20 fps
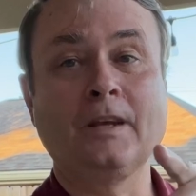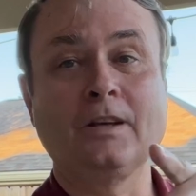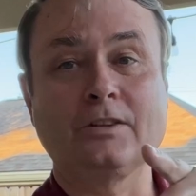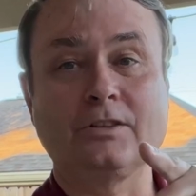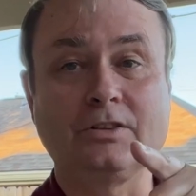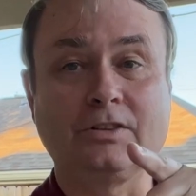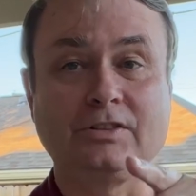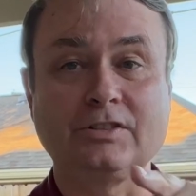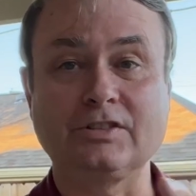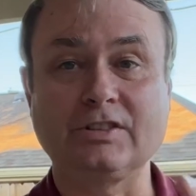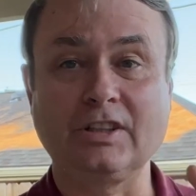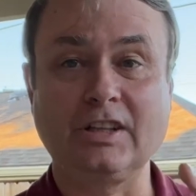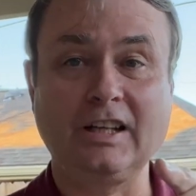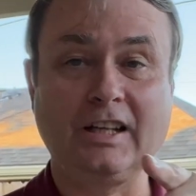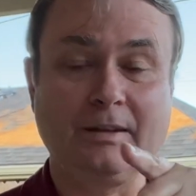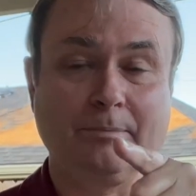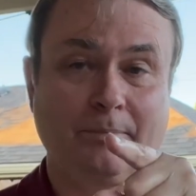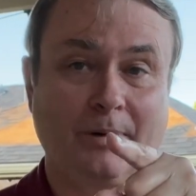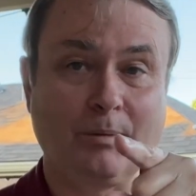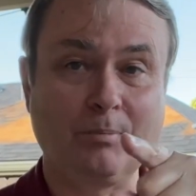You can
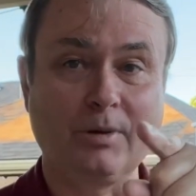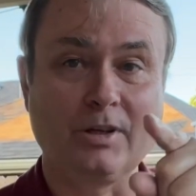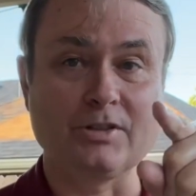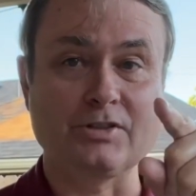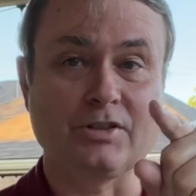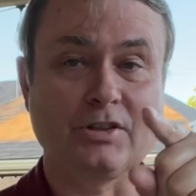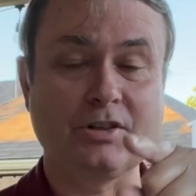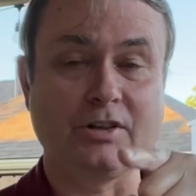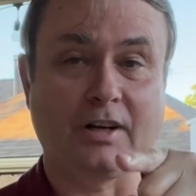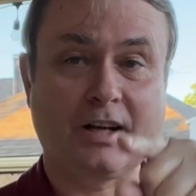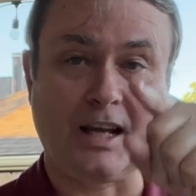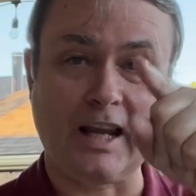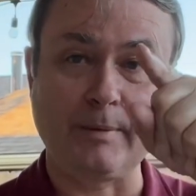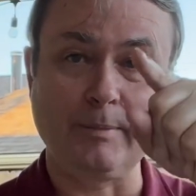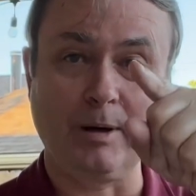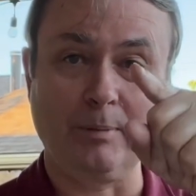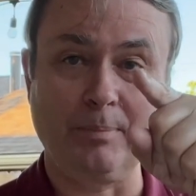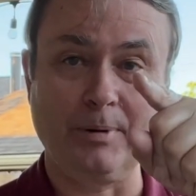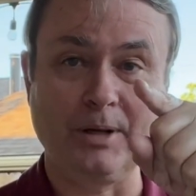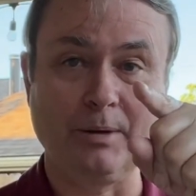see my blood sugar came
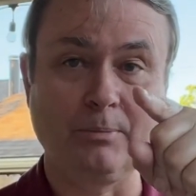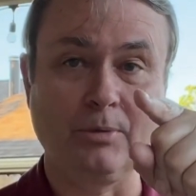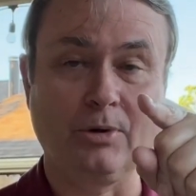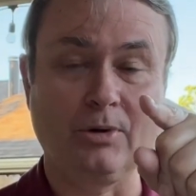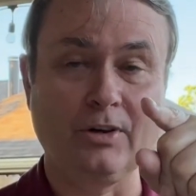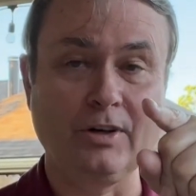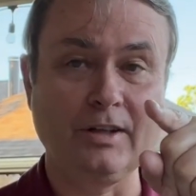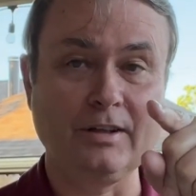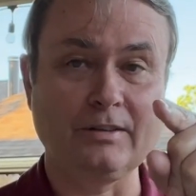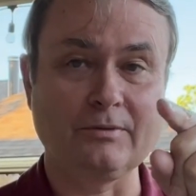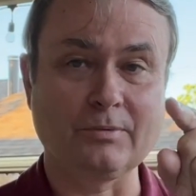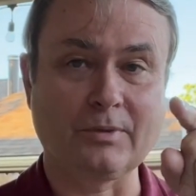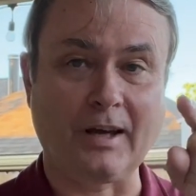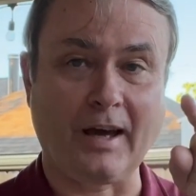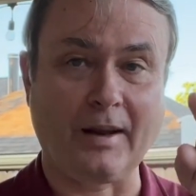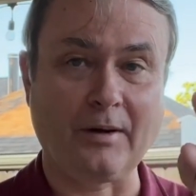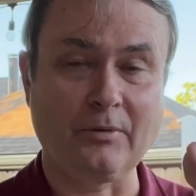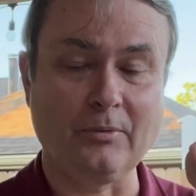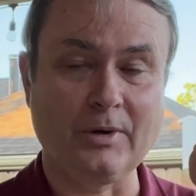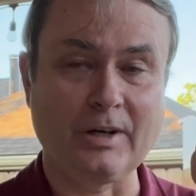up in the morning,
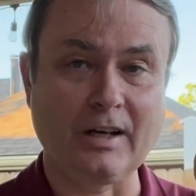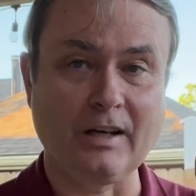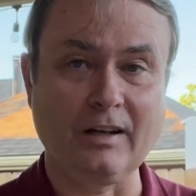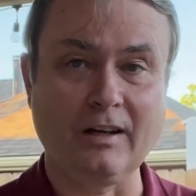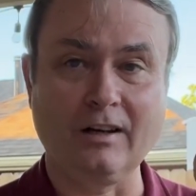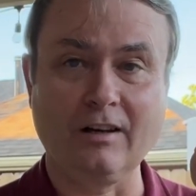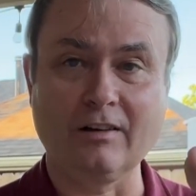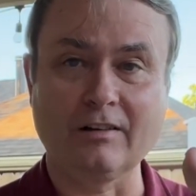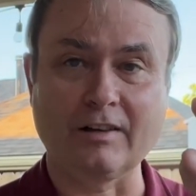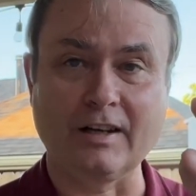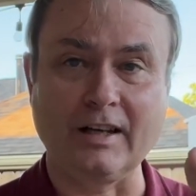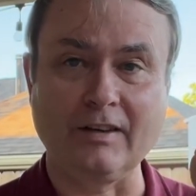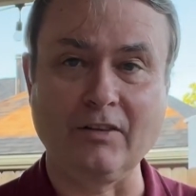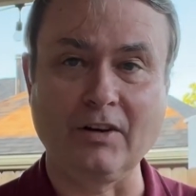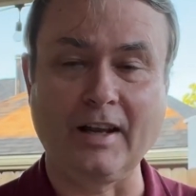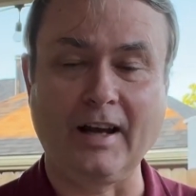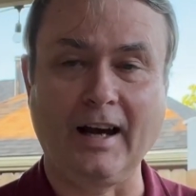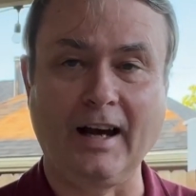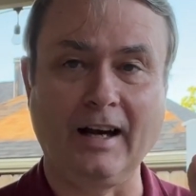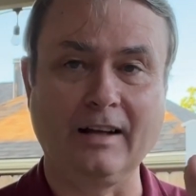kind of went along, leveled
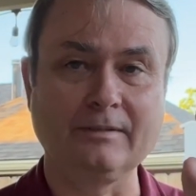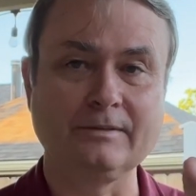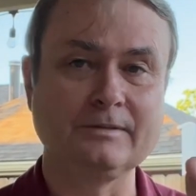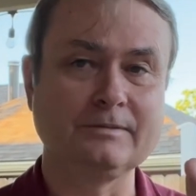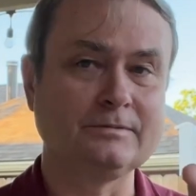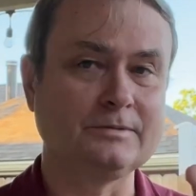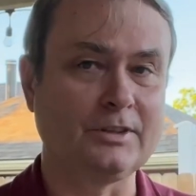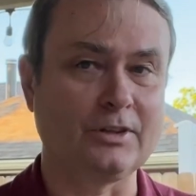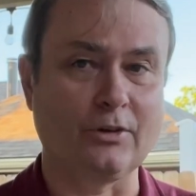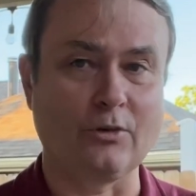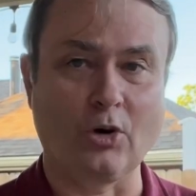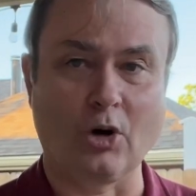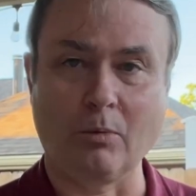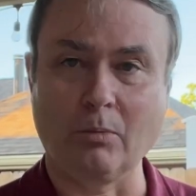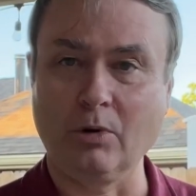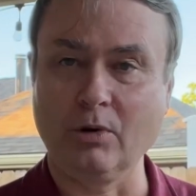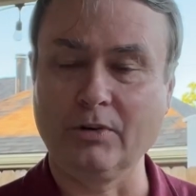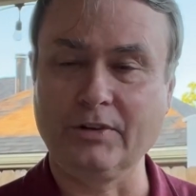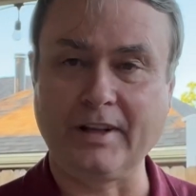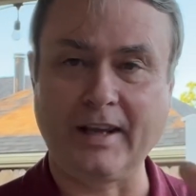out in a
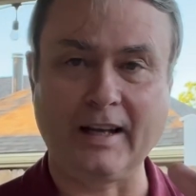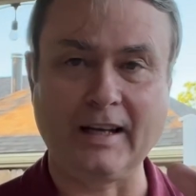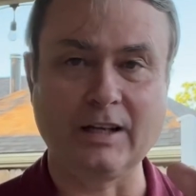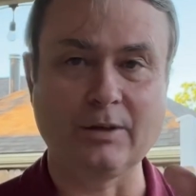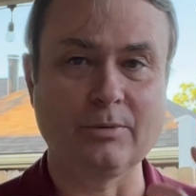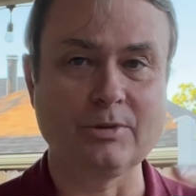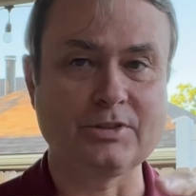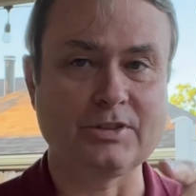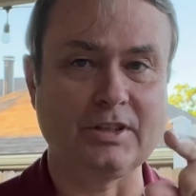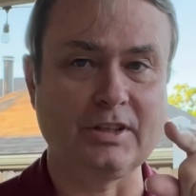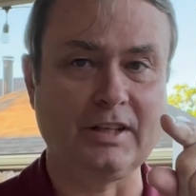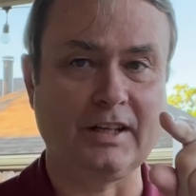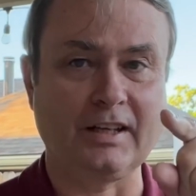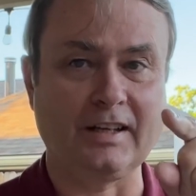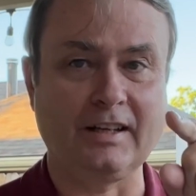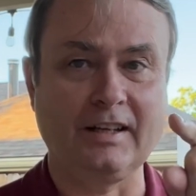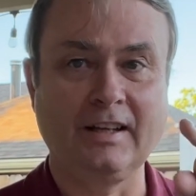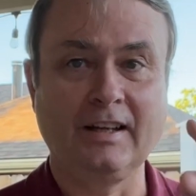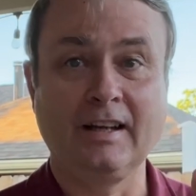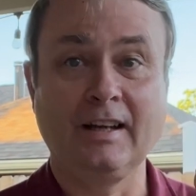normal daily
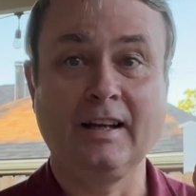routine,